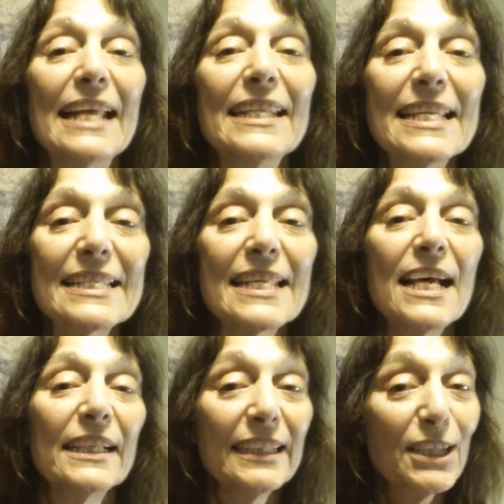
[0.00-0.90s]
And this
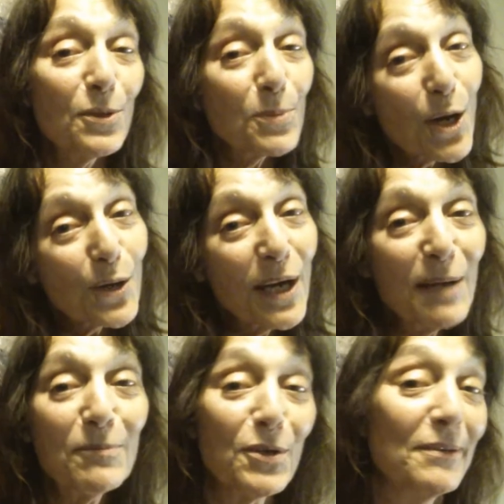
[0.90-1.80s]
little
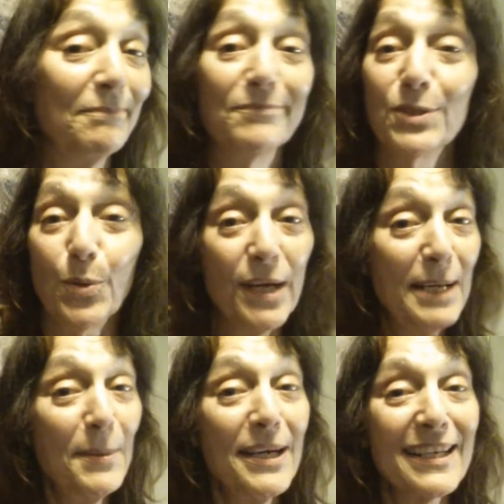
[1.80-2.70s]
program for
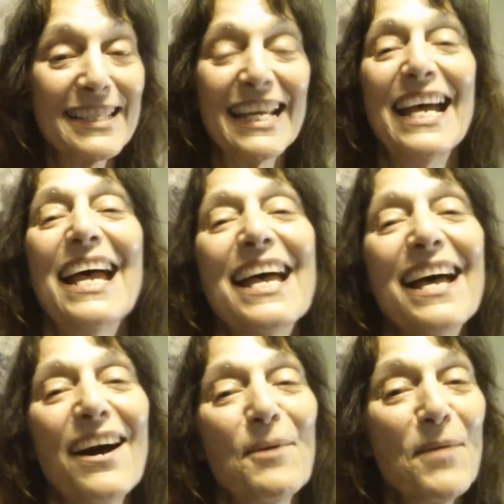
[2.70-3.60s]
20 bucks
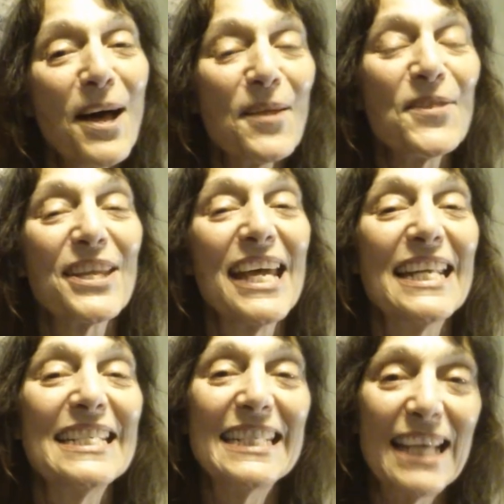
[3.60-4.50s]
a month
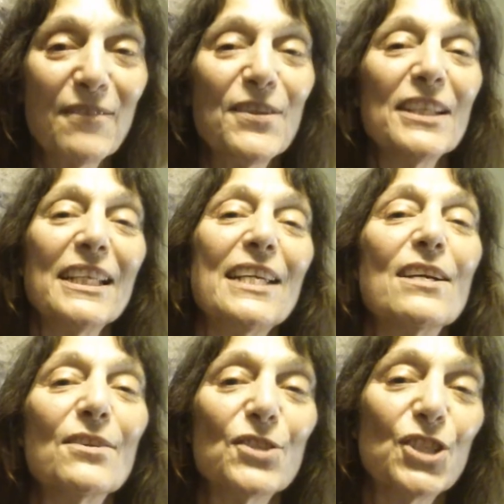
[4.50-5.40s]
can
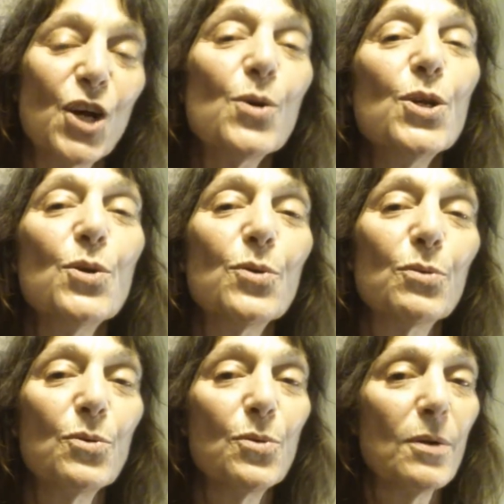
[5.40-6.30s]
definitely show you
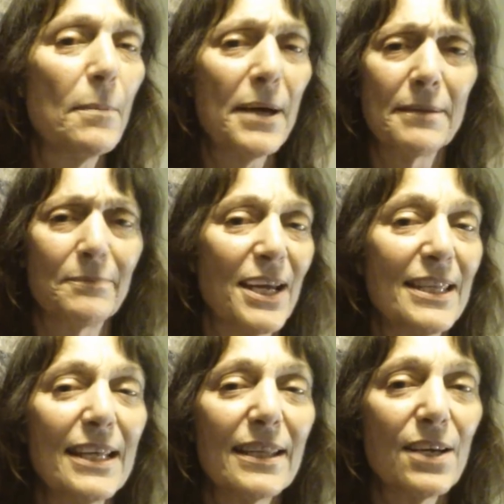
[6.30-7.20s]
through about, I
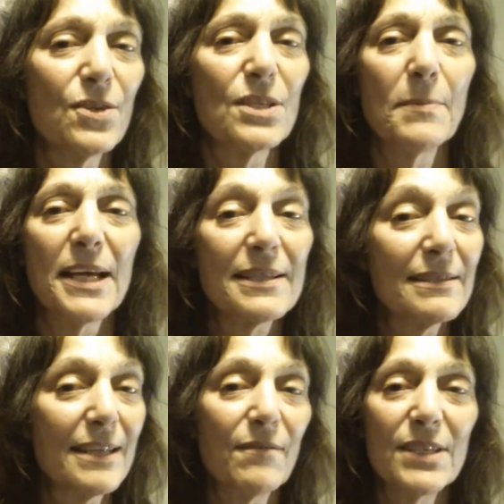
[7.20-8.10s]
think there's about
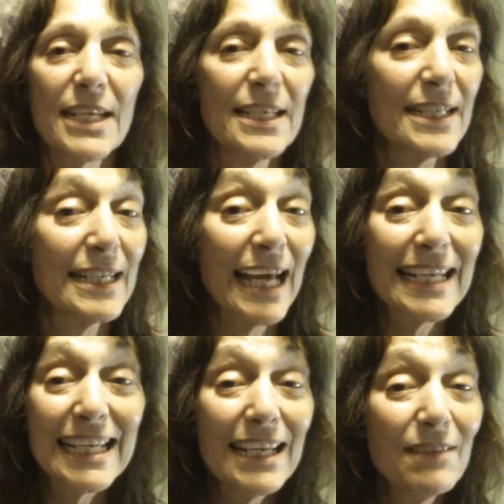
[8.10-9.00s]
17 to
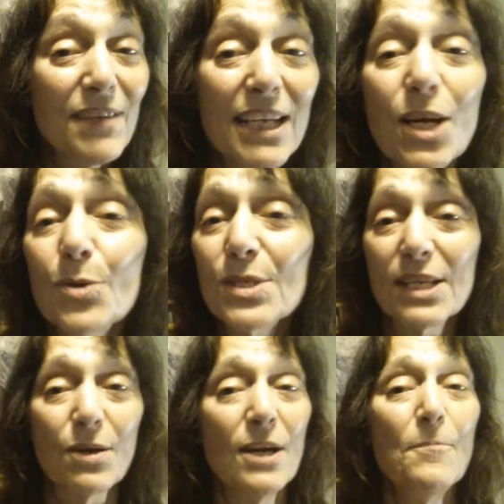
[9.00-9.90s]
19 videos.
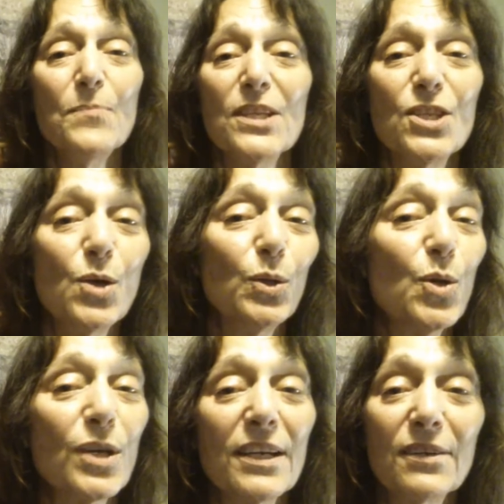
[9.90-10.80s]
They're no
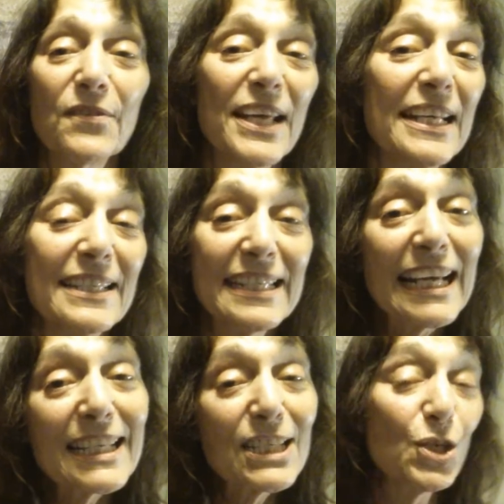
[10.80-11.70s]
longer than
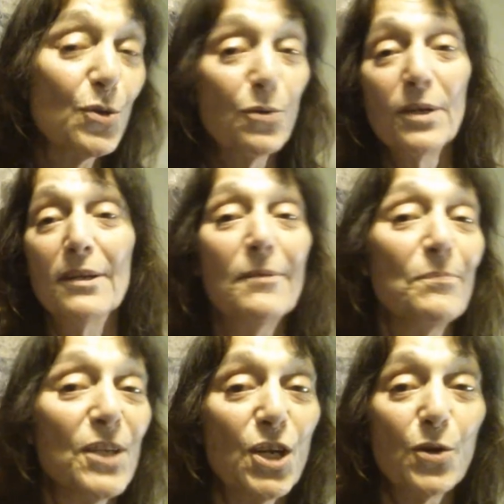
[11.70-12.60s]
six to,
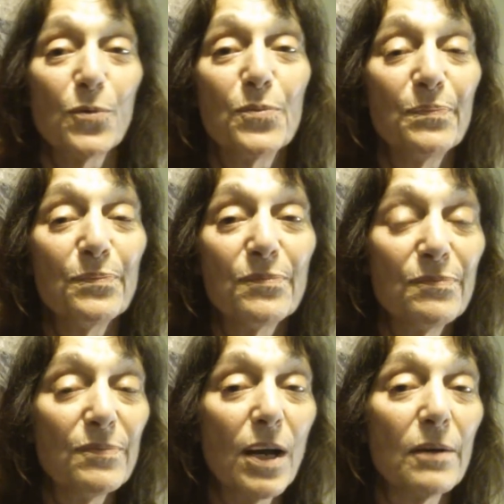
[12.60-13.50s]
you know,
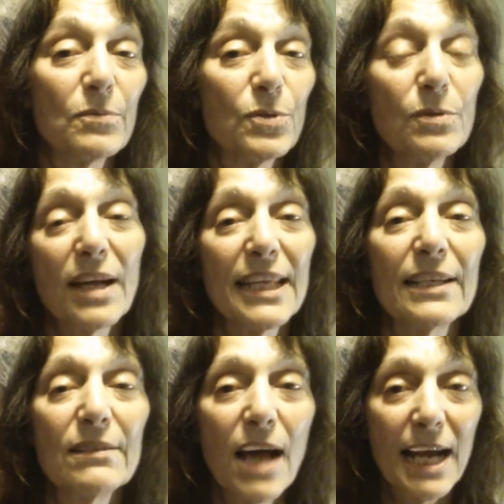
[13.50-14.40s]
uh, I
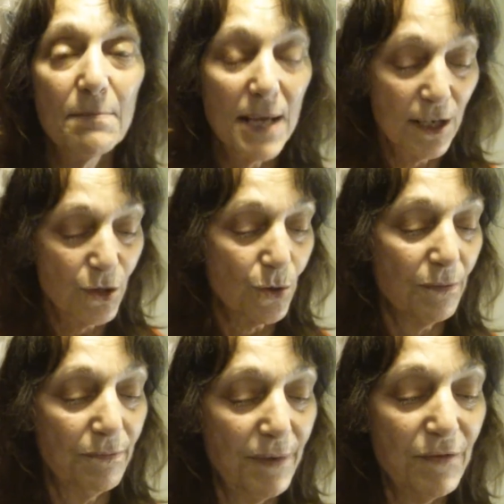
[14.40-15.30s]
think nine minutes or
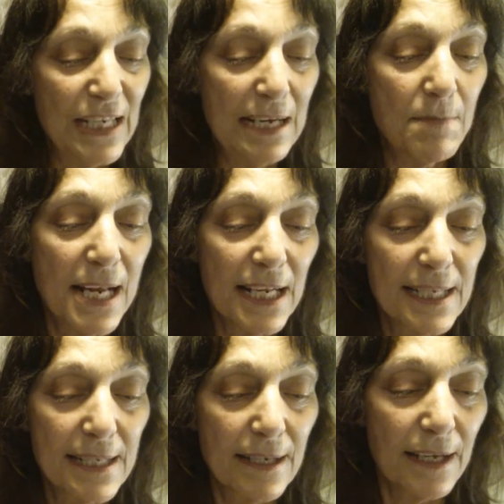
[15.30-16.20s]
15 minutes.